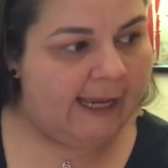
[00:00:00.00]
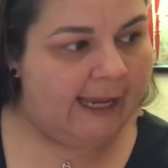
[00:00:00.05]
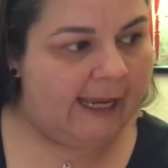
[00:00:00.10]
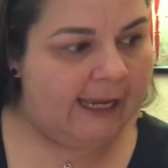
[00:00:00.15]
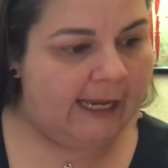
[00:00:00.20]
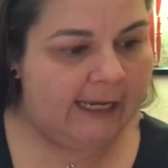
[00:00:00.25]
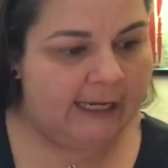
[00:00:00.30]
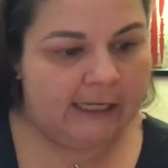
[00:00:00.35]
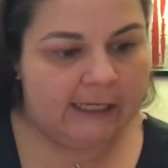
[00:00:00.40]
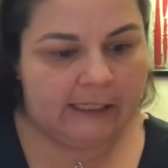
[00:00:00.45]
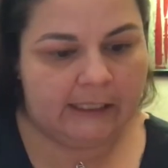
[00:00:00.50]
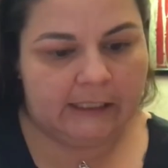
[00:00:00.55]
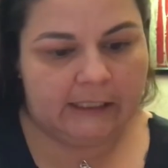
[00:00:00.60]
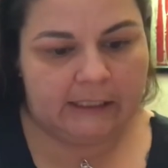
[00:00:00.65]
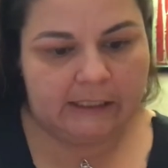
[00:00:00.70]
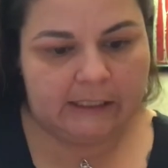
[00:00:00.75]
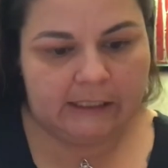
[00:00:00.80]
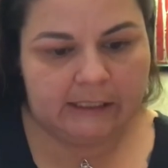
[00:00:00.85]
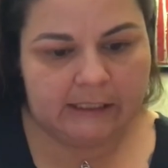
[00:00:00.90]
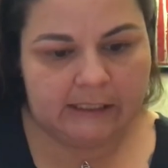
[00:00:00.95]

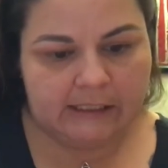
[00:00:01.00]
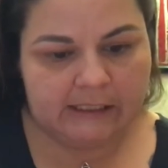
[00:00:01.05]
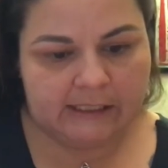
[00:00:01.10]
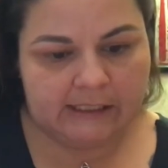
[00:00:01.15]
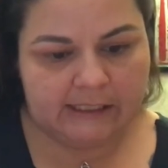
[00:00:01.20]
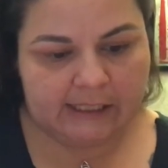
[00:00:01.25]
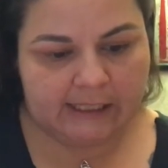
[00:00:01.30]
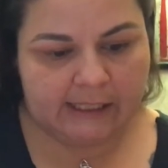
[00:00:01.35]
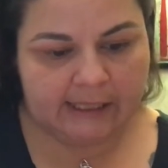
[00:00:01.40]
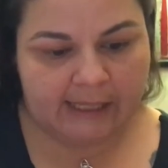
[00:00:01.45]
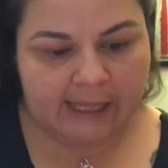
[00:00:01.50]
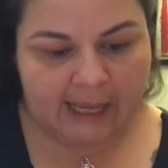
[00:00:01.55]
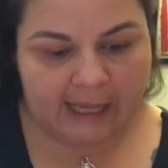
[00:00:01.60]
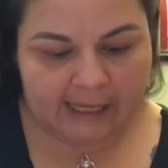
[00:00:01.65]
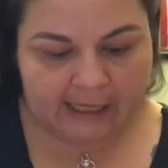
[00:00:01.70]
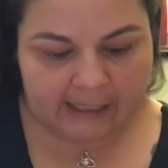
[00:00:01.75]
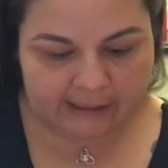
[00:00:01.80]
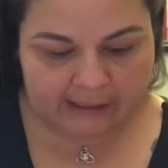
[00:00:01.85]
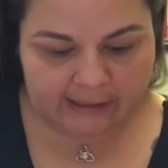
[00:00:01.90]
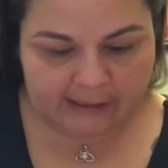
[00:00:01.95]
And
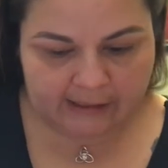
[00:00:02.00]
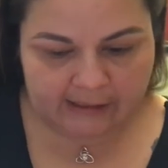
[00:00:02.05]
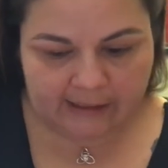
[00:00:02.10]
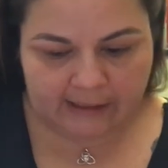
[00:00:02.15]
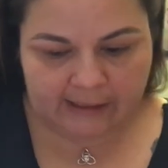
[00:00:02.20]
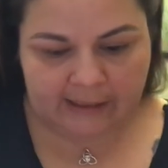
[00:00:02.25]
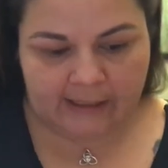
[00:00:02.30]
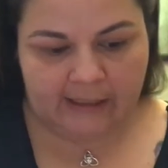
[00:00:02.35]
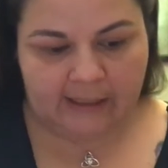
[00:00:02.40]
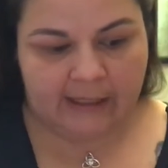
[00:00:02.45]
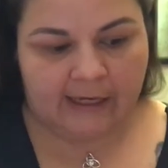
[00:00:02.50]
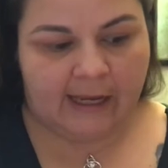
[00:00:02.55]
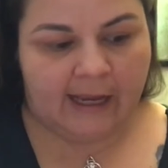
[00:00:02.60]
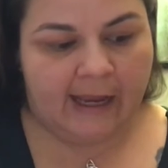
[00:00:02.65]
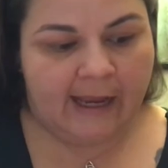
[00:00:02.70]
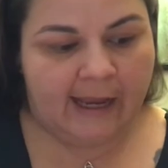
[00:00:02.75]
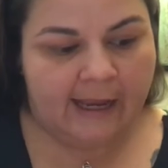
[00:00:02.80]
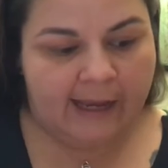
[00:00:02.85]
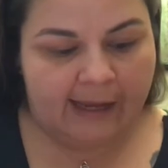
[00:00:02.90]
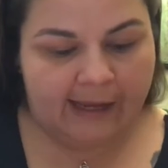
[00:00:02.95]
then
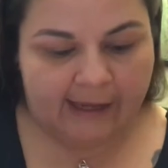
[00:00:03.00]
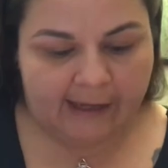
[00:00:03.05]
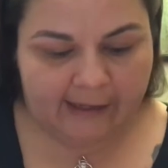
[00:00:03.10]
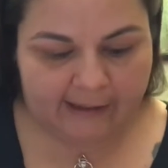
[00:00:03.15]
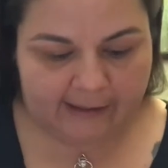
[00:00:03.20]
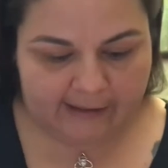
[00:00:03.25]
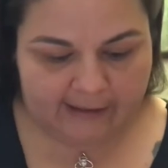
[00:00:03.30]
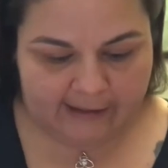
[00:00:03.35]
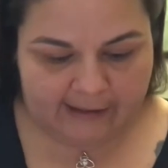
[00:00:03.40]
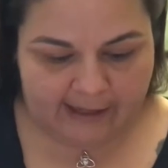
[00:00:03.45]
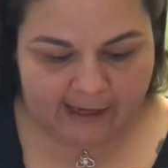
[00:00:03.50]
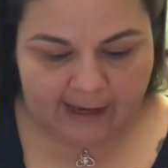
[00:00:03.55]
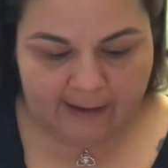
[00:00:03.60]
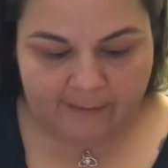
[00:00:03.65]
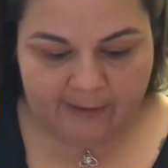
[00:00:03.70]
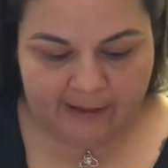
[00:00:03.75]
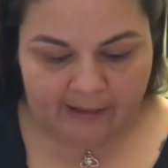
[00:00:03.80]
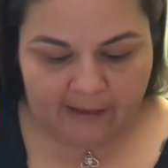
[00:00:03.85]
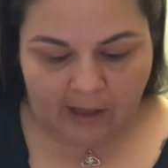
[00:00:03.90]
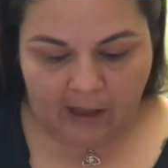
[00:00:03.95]
I
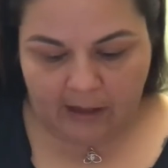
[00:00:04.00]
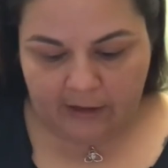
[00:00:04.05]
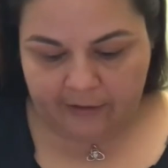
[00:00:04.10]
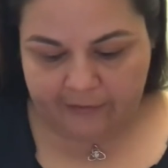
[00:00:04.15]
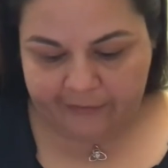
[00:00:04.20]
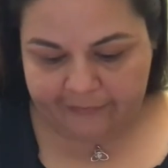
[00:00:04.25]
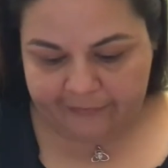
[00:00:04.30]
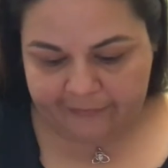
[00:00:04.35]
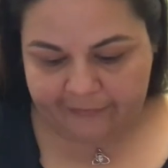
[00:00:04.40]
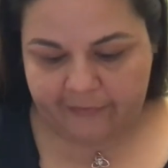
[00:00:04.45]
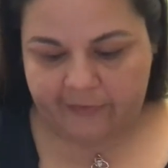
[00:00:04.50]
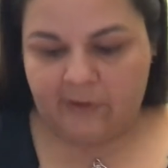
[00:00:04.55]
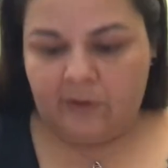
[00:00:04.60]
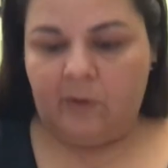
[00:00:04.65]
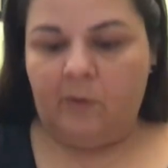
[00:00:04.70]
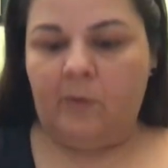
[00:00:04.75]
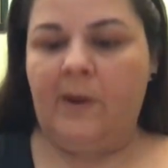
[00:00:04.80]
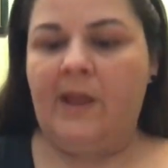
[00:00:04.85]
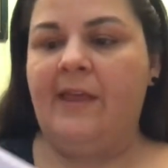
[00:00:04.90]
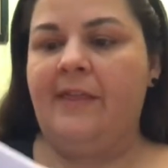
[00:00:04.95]
am in love
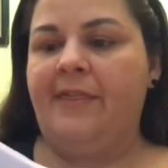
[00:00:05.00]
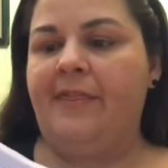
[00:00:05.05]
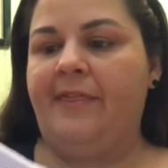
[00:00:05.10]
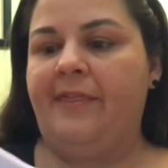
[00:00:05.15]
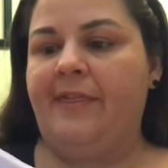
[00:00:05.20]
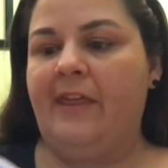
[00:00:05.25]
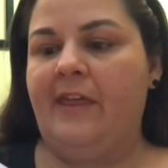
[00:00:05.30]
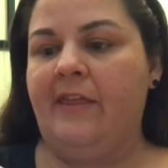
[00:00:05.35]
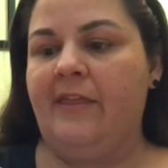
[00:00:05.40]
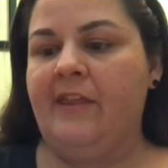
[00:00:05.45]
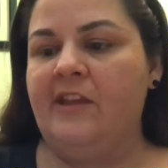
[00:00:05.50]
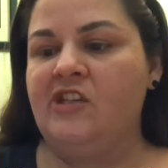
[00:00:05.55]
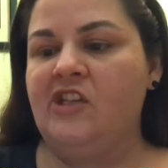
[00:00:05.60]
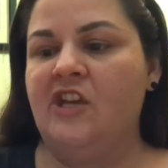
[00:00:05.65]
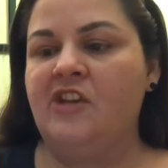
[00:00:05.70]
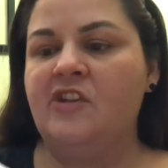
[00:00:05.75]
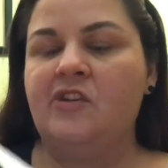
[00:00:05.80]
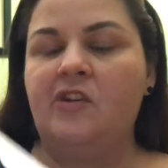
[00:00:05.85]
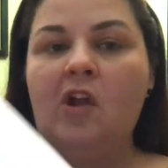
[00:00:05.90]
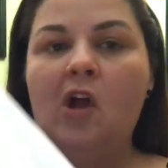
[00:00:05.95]
with the
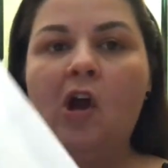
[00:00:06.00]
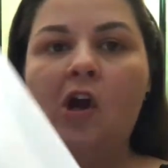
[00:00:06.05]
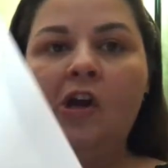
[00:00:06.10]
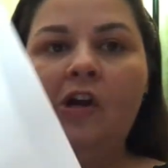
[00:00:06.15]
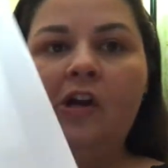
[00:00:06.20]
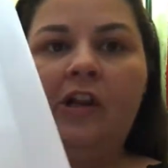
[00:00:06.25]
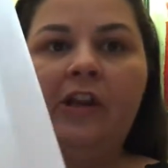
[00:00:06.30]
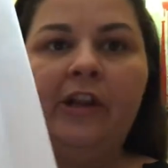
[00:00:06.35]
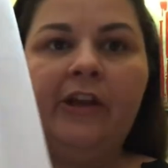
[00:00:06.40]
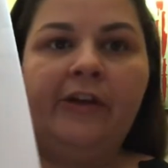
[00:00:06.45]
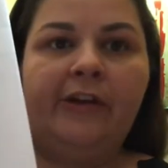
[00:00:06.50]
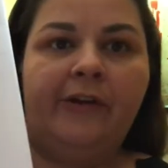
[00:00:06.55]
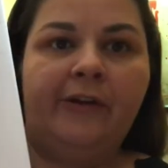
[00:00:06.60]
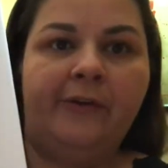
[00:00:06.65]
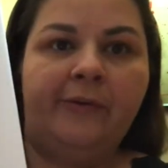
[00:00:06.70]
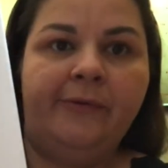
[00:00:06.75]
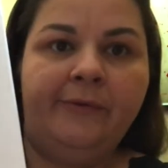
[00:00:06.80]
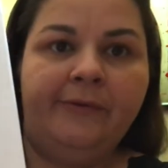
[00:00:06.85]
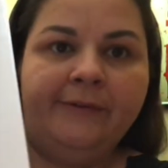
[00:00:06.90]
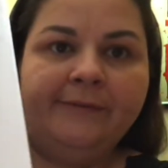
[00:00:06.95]
Gentle Art
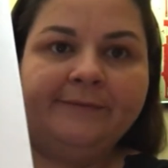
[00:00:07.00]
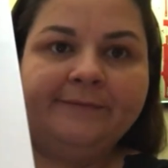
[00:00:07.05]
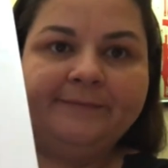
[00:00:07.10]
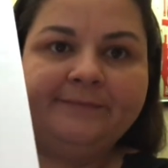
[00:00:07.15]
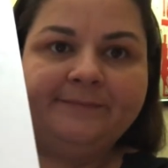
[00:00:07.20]
Lagoon.